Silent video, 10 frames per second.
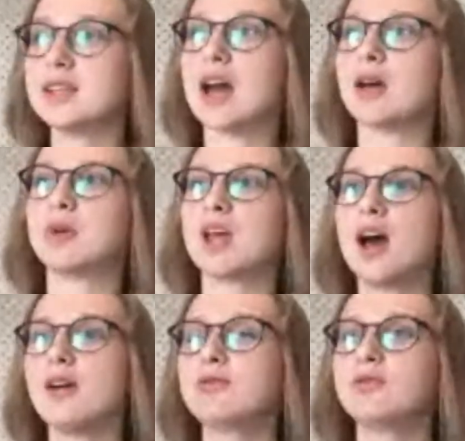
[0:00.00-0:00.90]
yeah, we
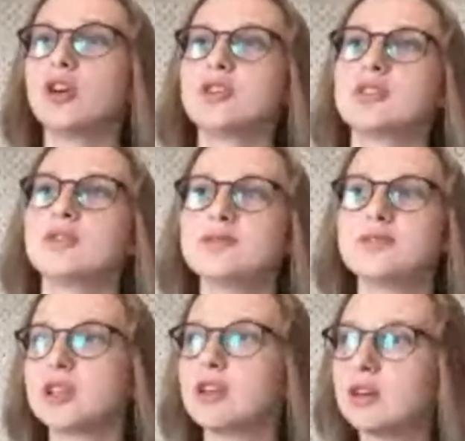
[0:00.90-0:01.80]
have lots of
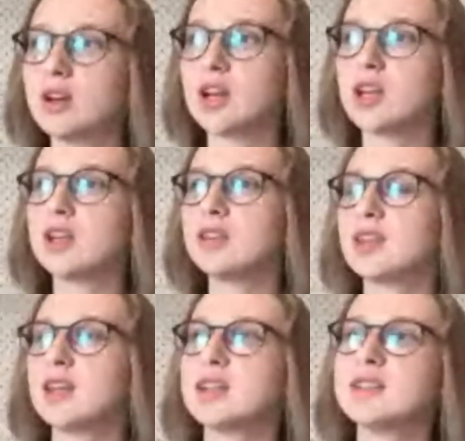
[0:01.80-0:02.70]

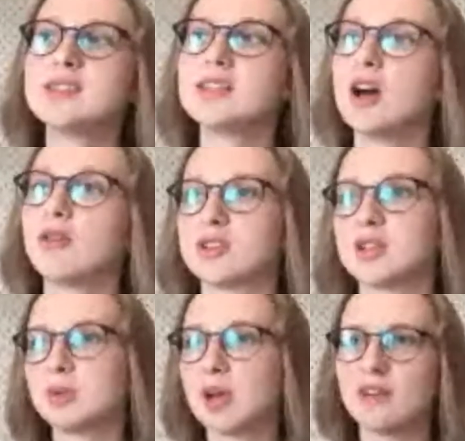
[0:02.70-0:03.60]
security things. For
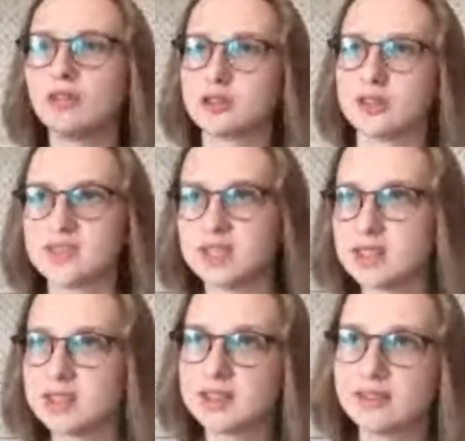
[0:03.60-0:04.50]
example, we have lots of
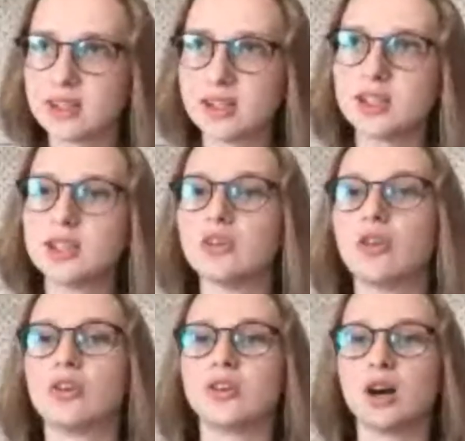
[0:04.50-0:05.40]
CCTV
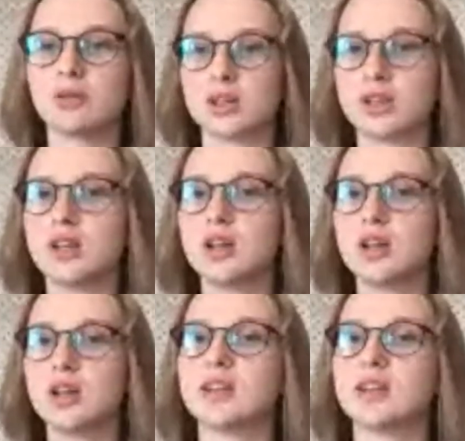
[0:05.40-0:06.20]
on our